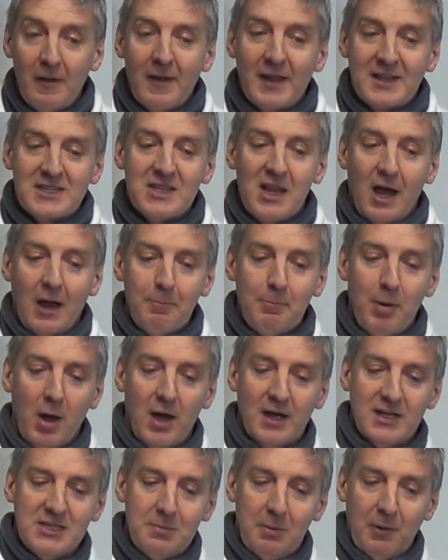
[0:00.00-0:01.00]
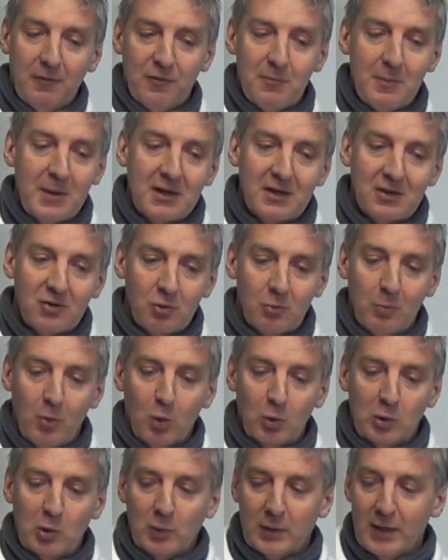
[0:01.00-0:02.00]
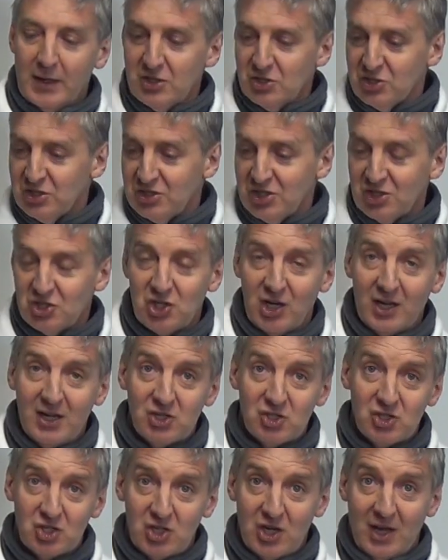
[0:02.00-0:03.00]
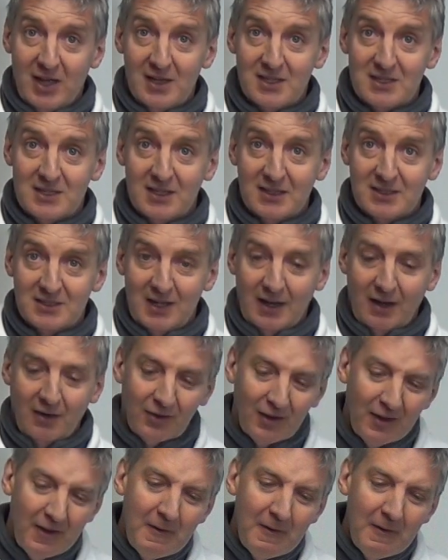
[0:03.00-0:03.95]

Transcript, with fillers: It's not possible for many of the remote locations to change channels, things like that.